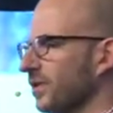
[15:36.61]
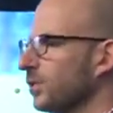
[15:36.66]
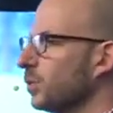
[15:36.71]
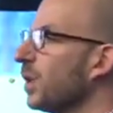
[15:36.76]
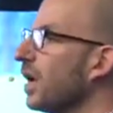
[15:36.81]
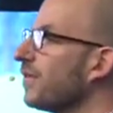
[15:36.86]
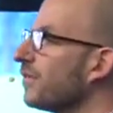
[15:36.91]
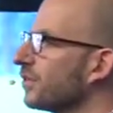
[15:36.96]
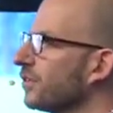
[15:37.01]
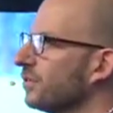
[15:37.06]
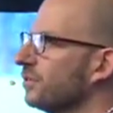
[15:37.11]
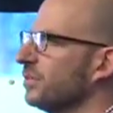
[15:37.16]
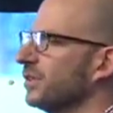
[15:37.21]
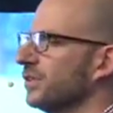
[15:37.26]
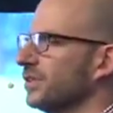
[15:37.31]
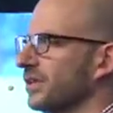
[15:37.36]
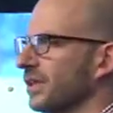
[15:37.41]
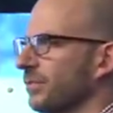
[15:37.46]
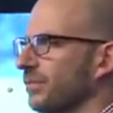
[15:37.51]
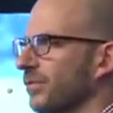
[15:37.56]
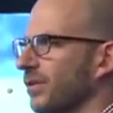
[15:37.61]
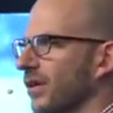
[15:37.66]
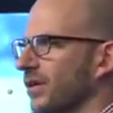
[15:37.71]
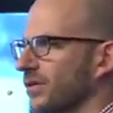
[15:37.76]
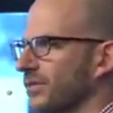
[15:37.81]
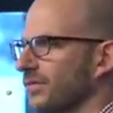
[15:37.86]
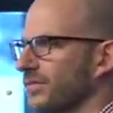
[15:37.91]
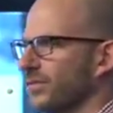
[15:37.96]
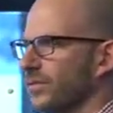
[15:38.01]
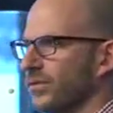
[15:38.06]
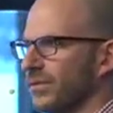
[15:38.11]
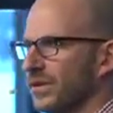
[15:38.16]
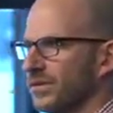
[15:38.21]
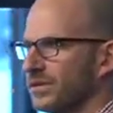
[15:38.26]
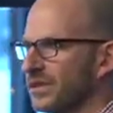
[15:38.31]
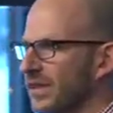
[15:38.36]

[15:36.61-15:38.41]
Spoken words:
Whoever you're building a product for,